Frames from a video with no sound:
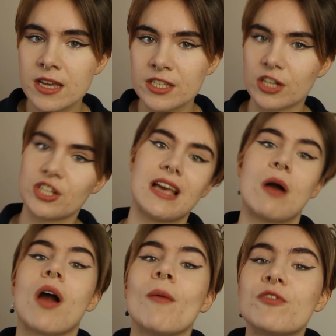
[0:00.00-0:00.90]
such as
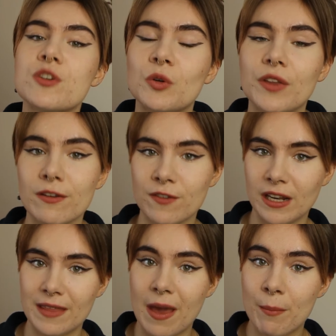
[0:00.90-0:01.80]
how comfortable they
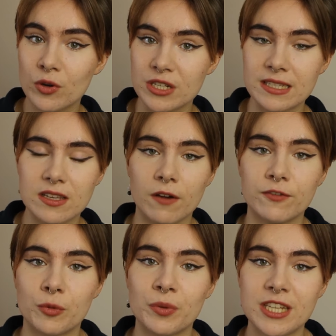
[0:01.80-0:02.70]
feel in their bodies
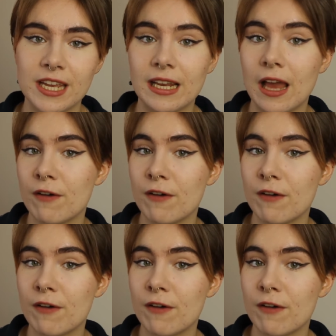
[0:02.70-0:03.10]
after a particular